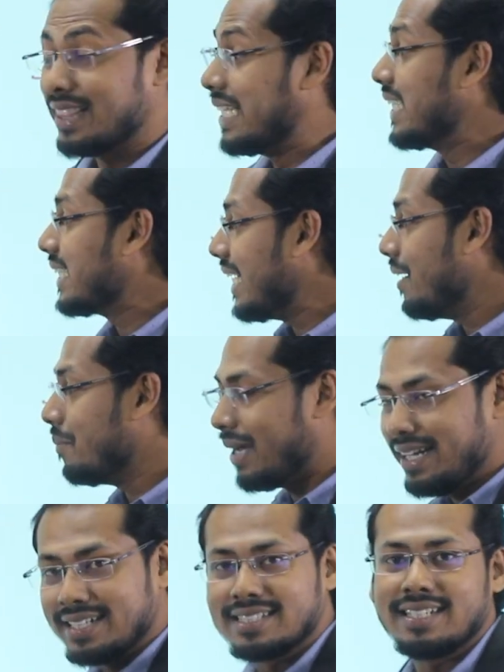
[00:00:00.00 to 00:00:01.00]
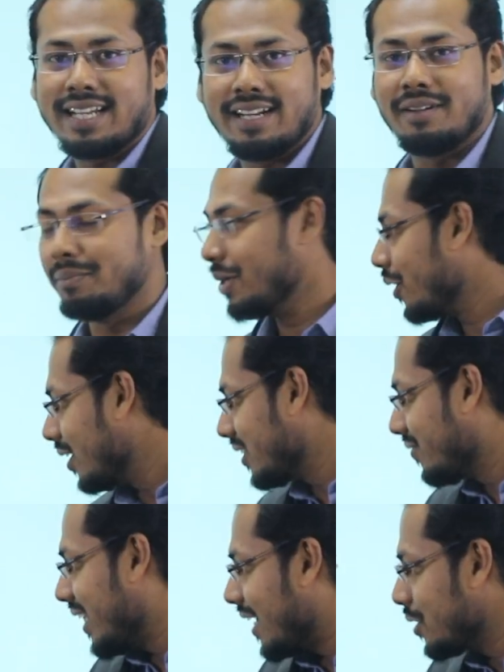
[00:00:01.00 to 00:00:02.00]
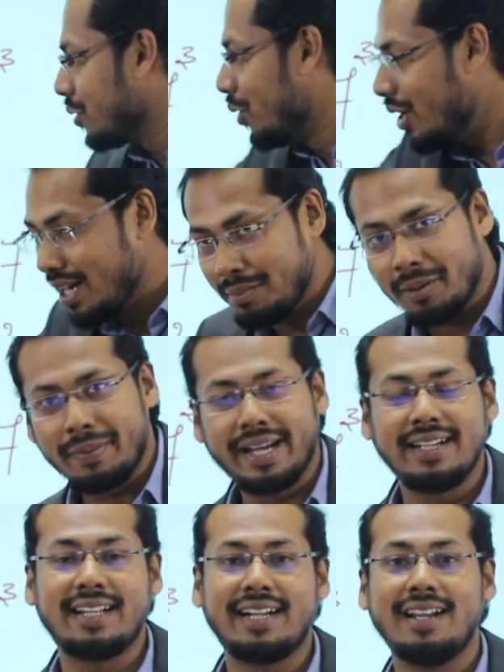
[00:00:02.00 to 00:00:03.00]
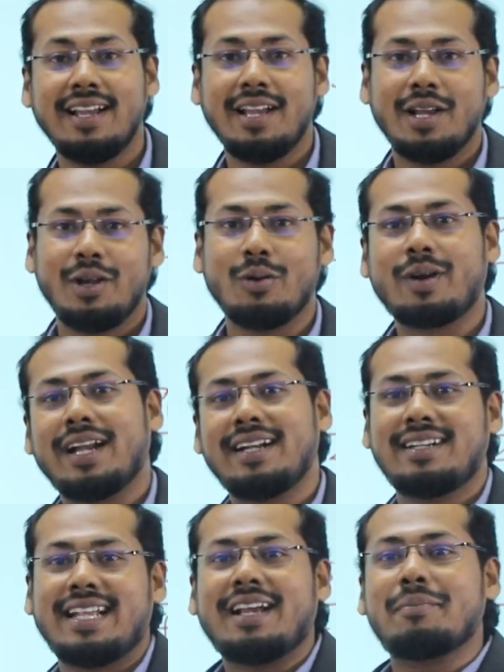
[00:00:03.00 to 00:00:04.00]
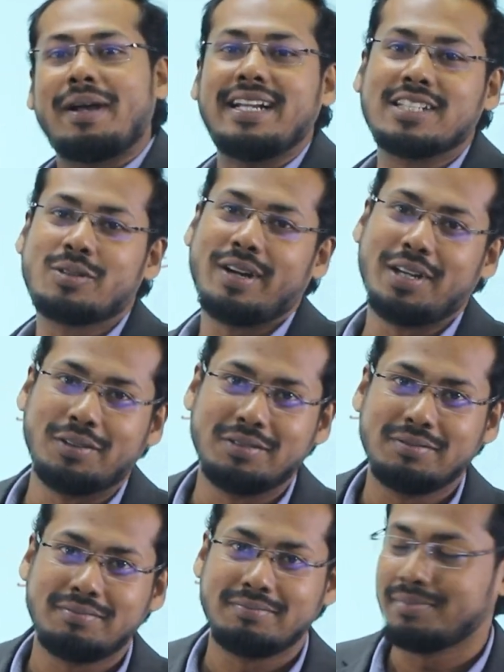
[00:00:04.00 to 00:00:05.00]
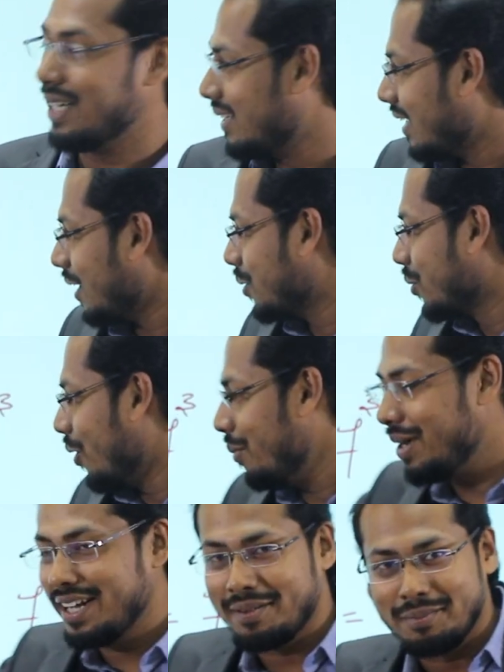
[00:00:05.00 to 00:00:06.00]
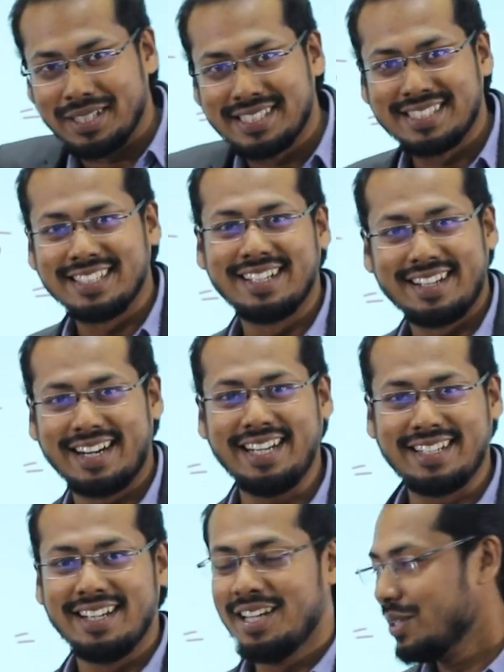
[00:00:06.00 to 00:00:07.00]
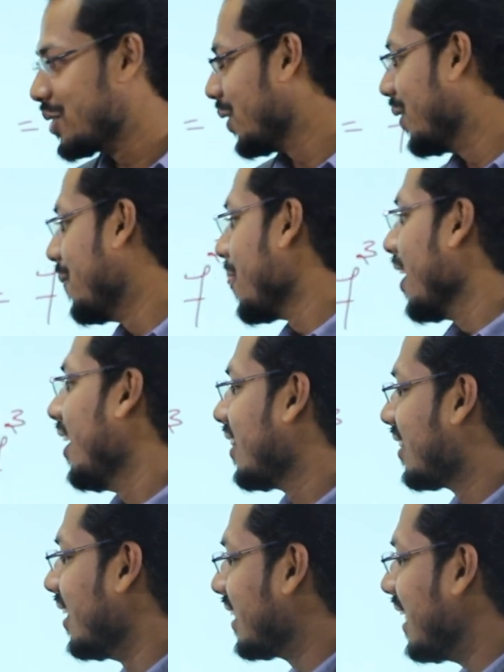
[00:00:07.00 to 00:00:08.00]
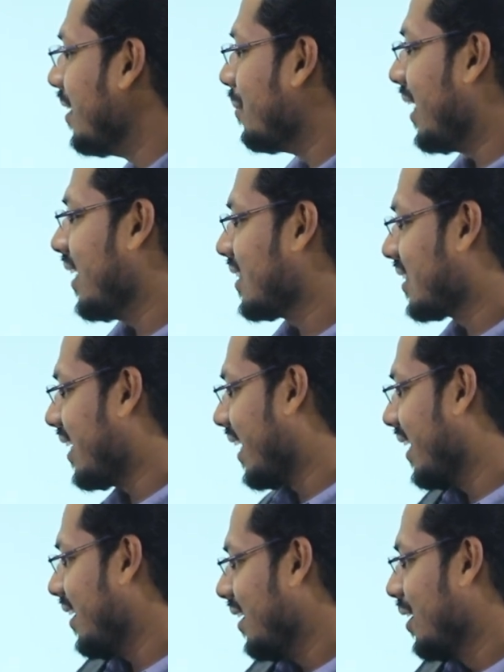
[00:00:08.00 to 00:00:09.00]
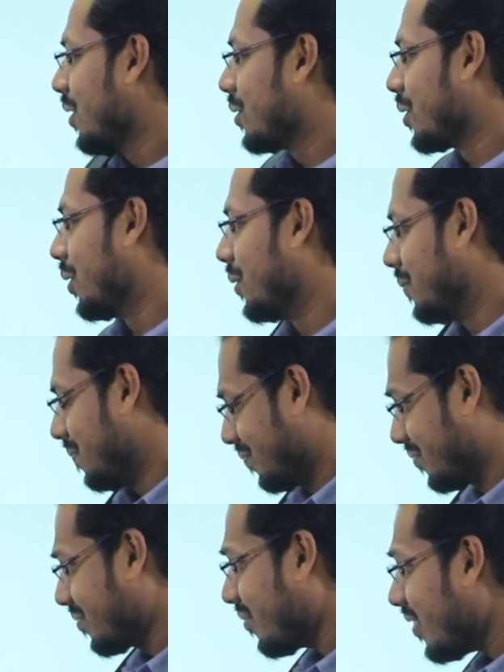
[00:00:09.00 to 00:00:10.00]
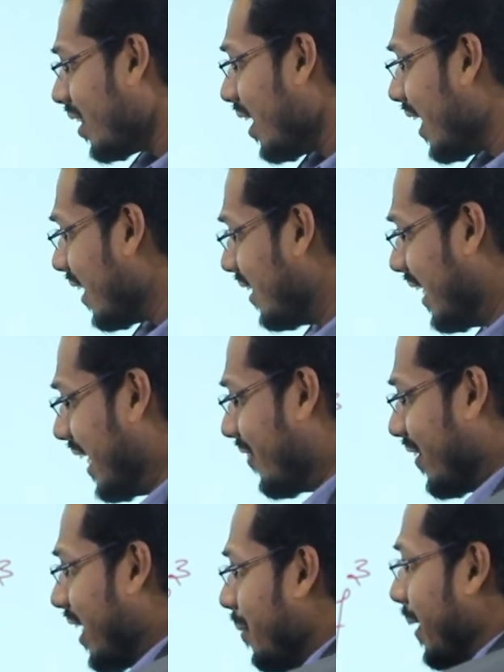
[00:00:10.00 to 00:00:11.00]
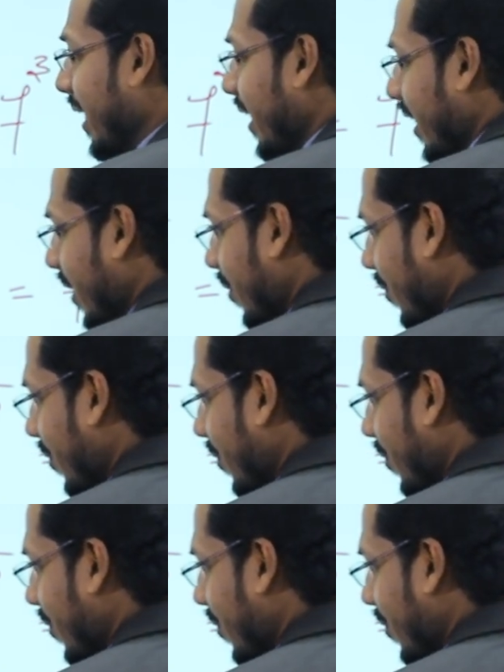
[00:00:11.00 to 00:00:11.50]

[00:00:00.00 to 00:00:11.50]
13 minus 9, because if there is no number behind that, you can take minus value. But there are so many numbers, right? So 13 minus 9, so it will be